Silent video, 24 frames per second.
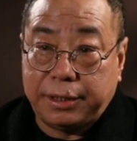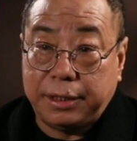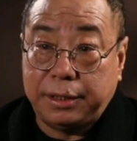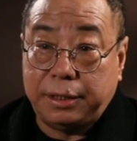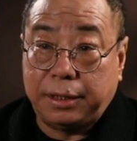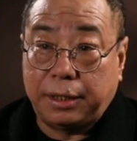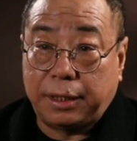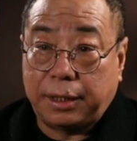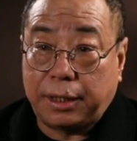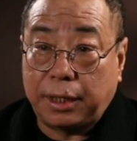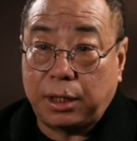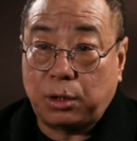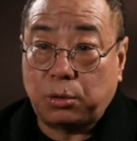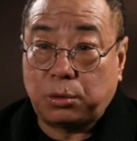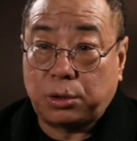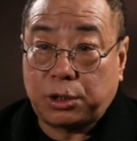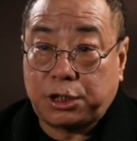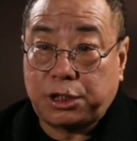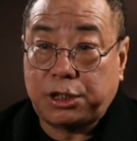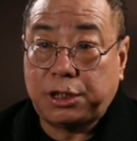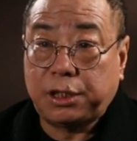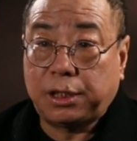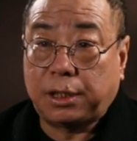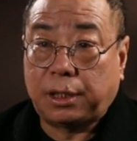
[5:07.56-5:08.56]
leaves
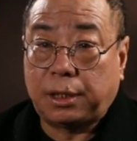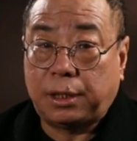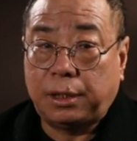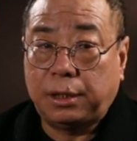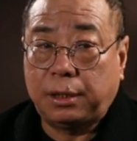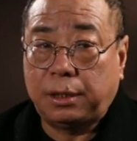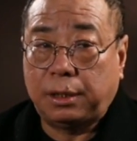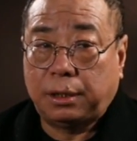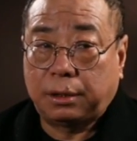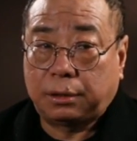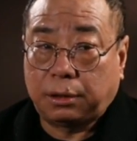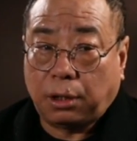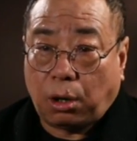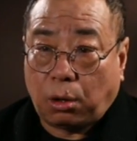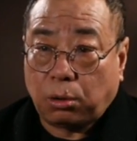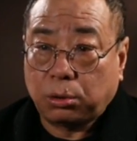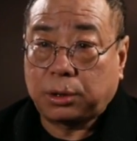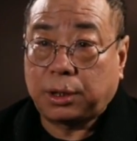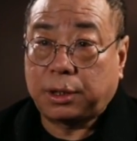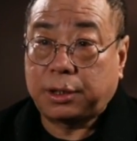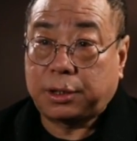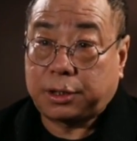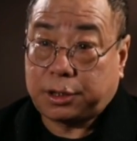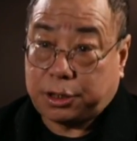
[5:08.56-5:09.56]
people spiritually
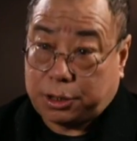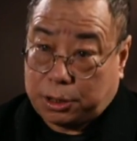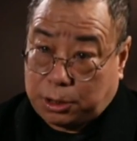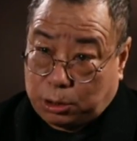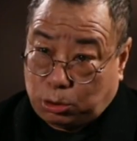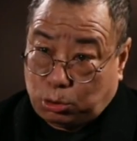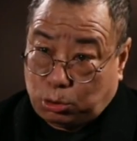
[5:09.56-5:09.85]
lost.